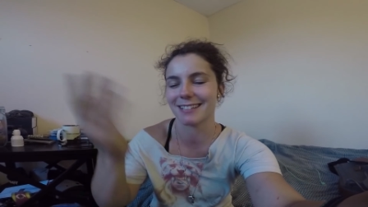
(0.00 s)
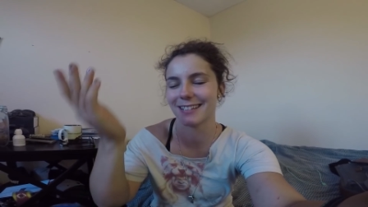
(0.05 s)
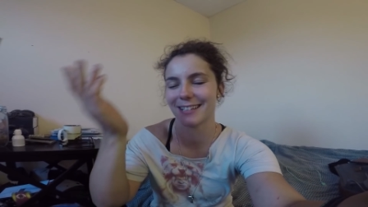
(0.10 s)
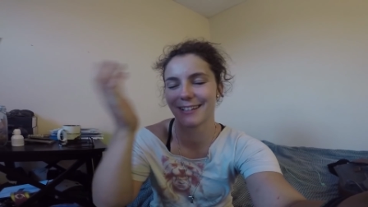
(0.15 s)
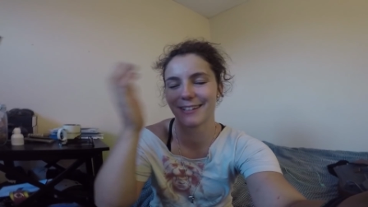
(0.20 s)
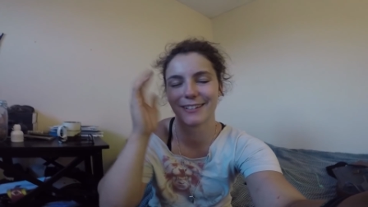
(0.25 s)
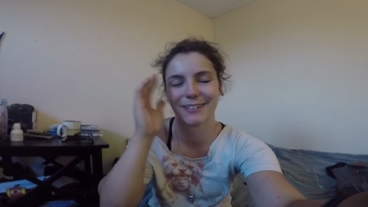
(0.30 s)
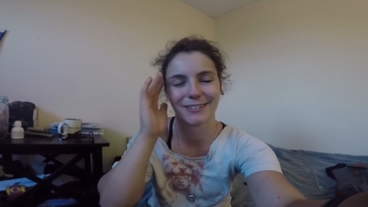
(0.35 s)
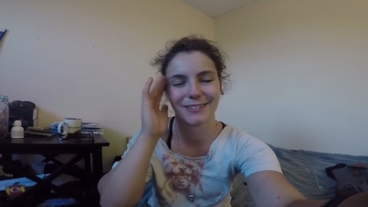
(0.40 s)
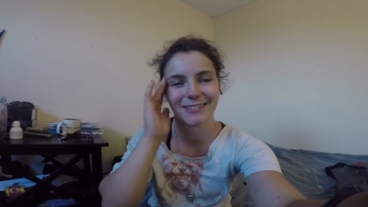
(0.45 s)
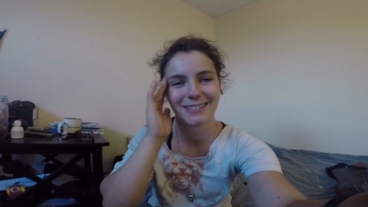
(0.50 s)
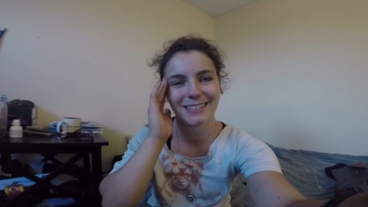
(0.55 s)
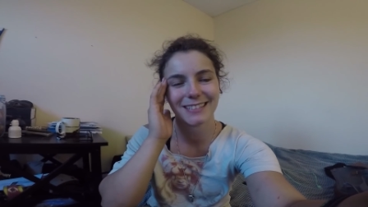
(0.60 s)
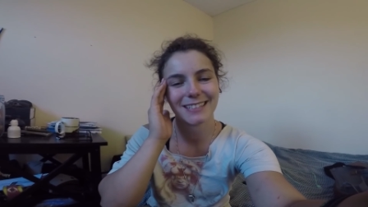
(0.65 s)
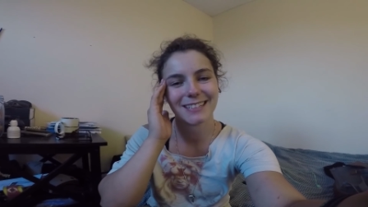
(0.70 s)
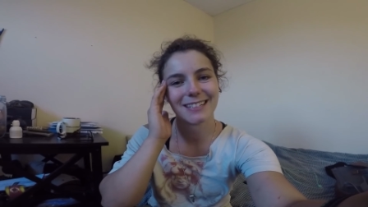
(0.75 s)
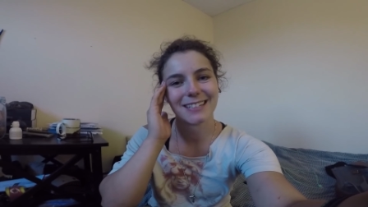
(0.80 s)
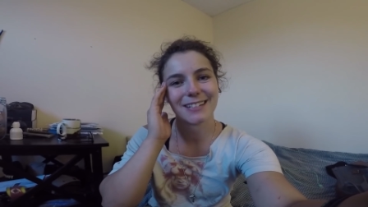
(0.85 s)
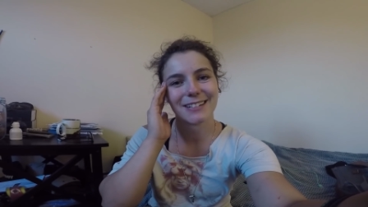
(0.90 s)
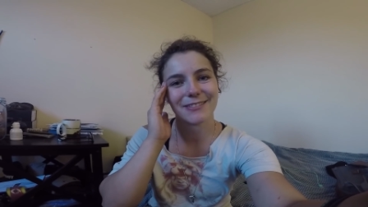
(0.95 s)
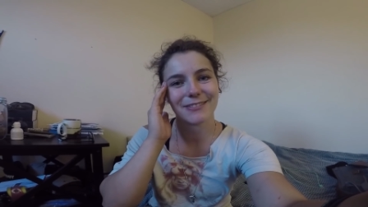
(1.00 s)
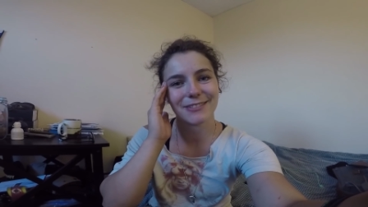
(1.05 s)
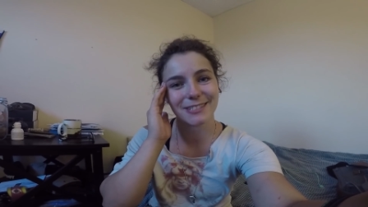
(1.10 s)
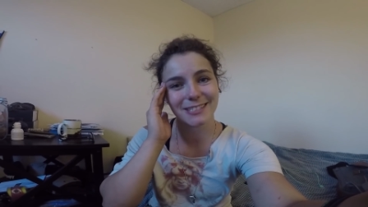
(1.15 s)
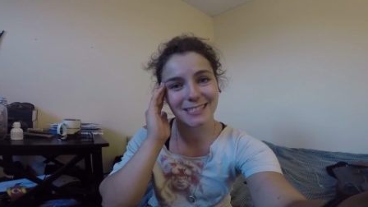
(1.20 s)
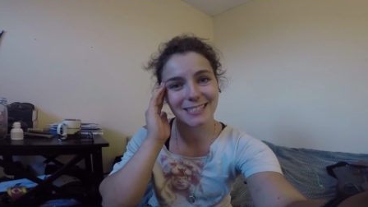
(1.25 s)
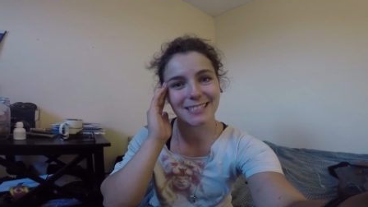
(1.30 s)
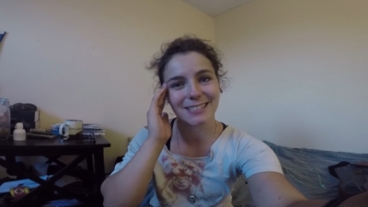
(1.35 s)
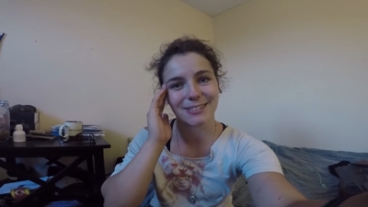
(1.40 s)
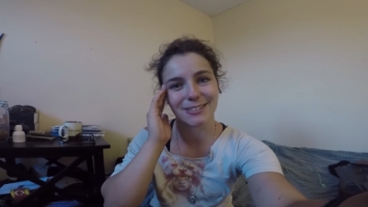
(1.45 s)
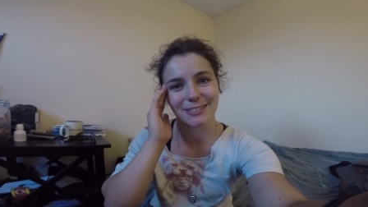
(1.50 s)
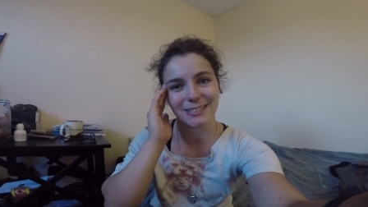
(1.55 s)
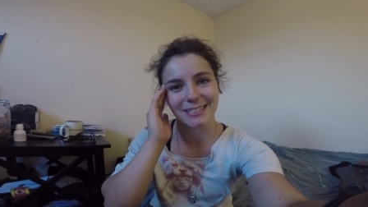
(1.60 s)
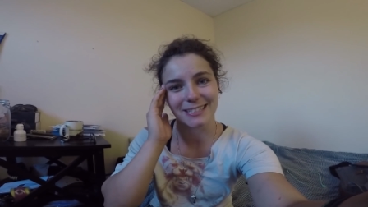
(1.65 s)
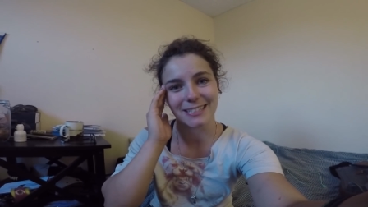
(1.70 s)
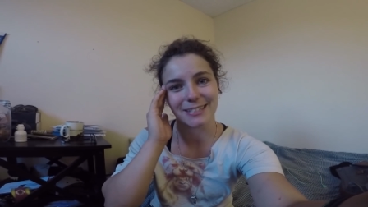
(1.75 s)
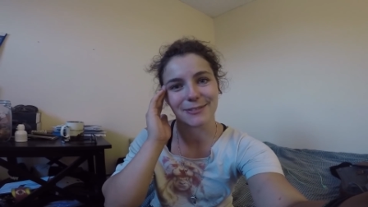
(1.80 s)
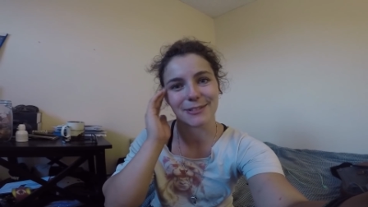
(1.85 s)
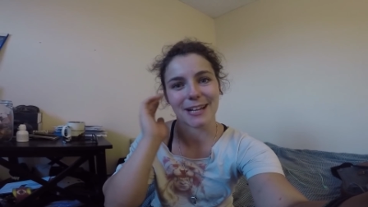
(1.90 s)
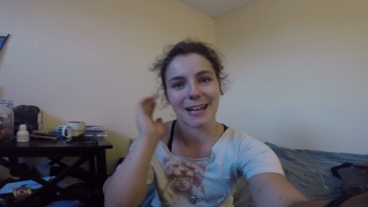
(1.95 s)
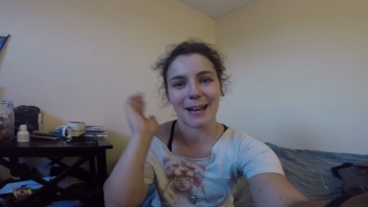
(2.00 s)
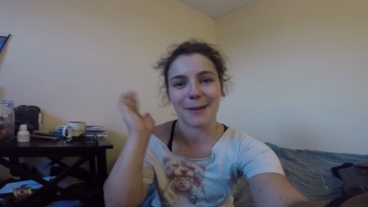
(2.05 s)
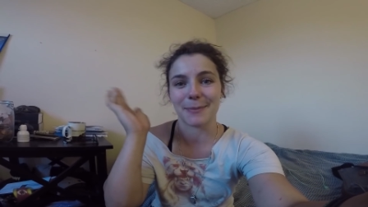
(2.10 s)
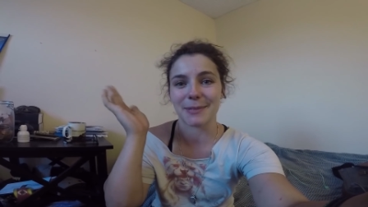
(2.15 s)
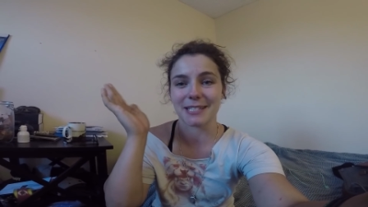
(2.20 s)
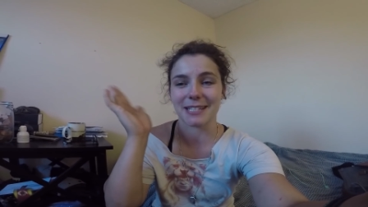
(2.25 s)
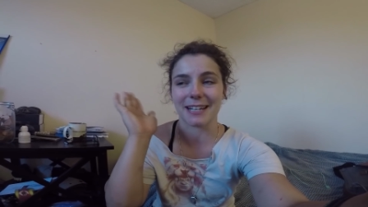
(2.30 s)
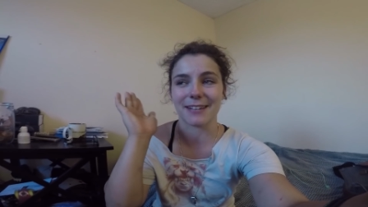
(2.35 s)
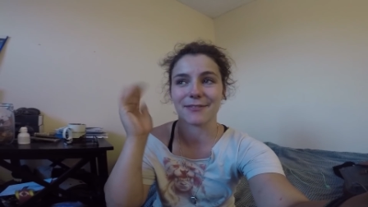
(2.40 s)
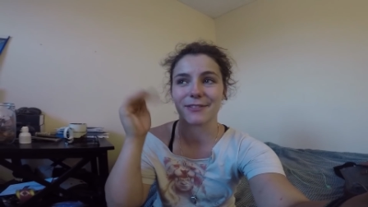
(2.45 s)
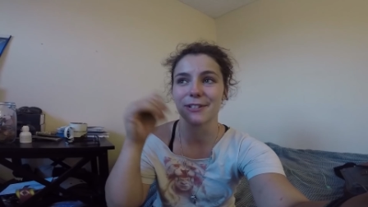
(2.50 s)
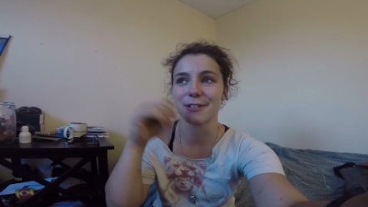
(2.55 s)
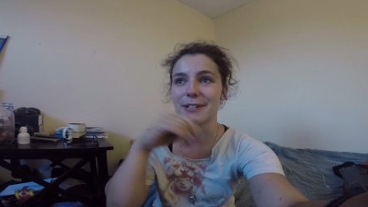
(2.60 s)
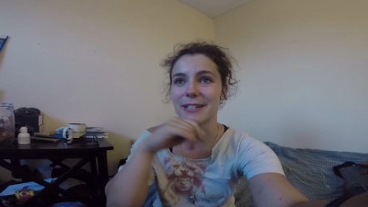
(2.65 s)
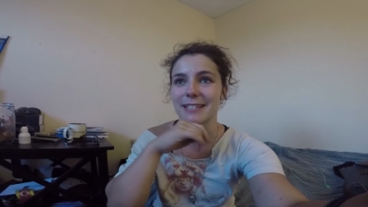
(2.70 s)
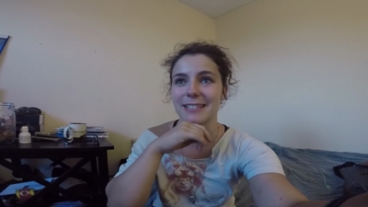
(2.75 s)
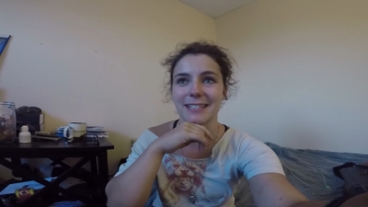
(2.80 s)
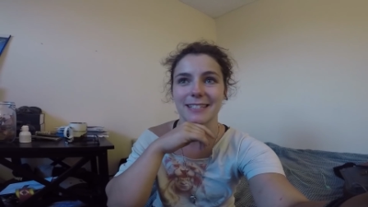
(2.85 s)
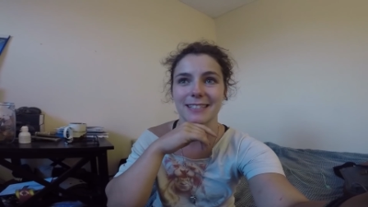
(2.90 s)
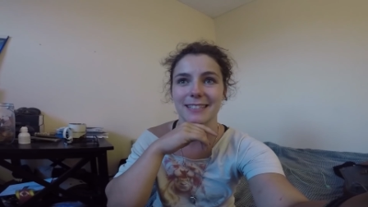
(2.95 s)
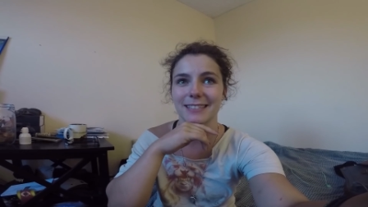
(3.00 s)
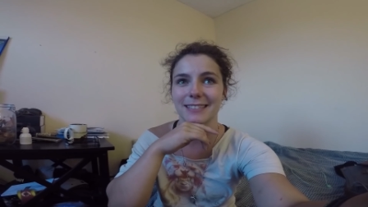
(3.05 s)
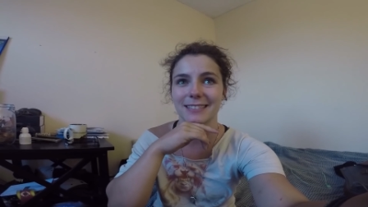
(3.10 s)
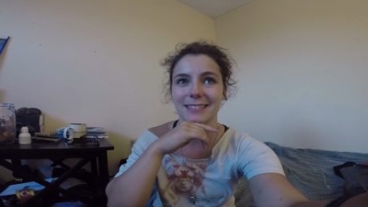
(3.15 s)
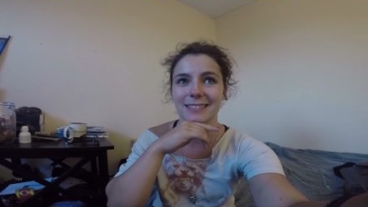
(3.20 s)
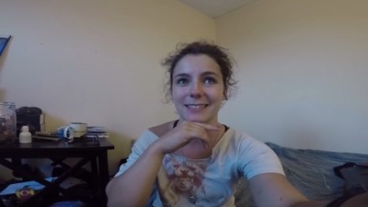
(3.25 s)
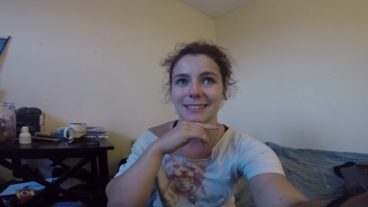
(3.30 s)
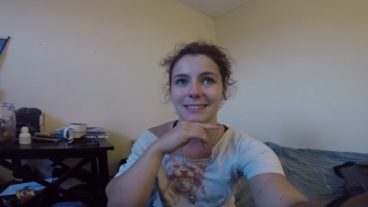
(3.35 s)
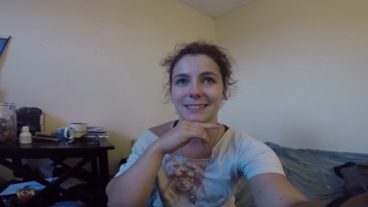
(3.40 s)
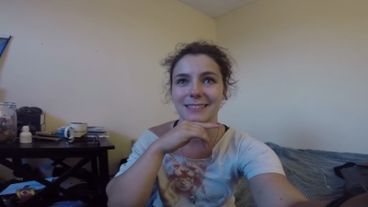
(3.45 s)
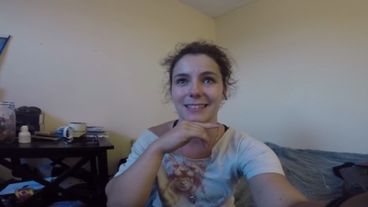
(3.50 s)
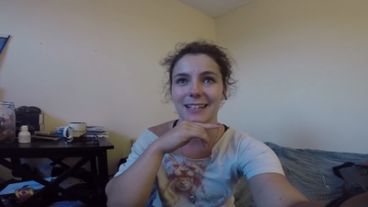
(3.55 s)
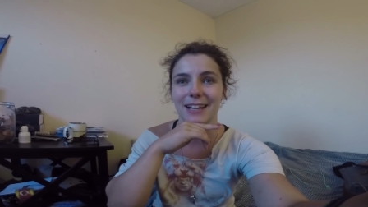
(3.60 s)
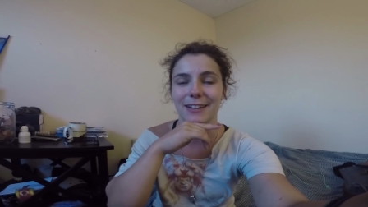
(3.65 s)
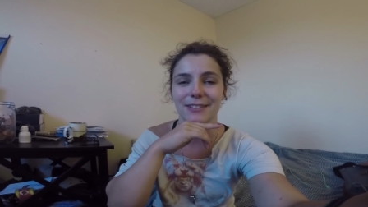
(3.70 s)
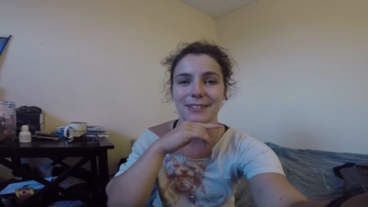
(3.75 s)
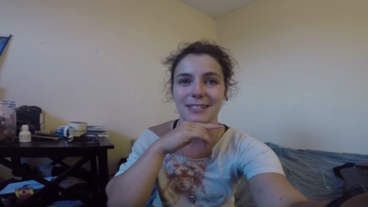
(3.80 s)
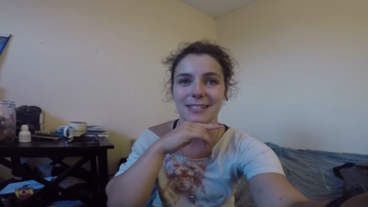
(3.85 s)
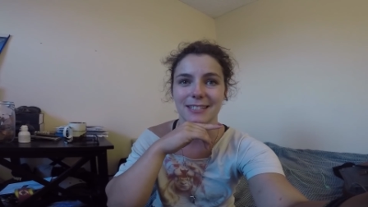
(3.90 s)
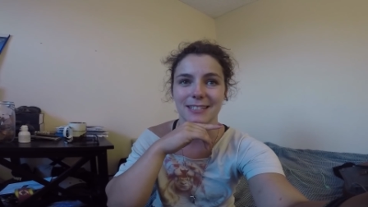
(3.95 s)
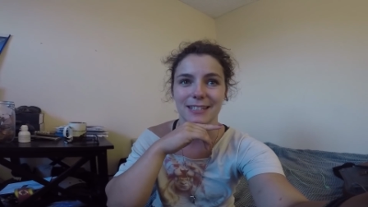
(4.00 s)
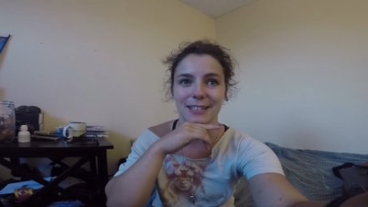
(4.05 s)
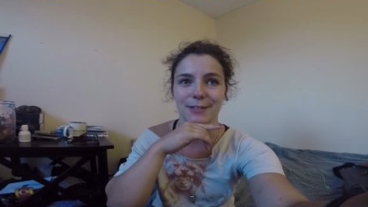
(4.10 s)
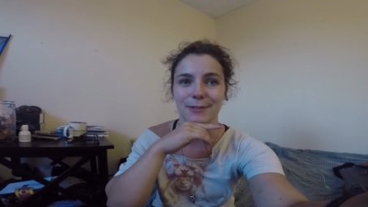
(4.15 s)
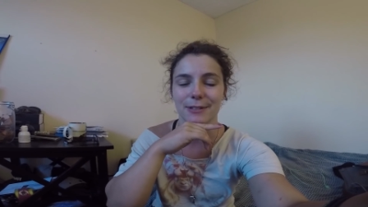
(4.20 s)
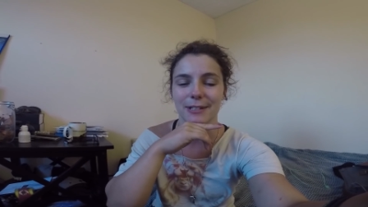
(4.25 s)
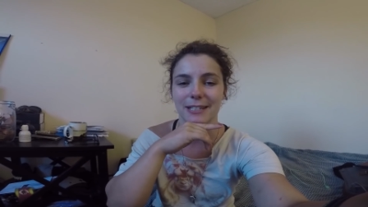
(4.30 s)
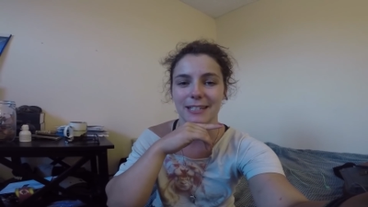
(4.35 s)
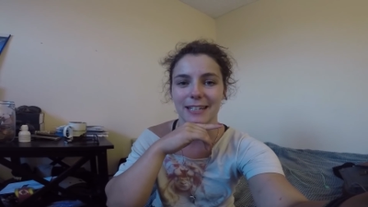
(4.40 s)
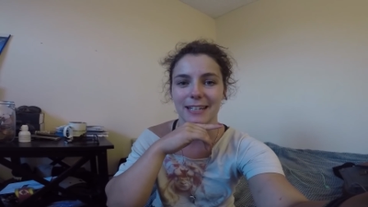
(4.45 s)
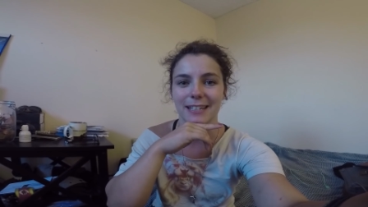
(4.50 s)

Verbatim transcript: So we'll just sort of see what happens. I have no idea how this is going to work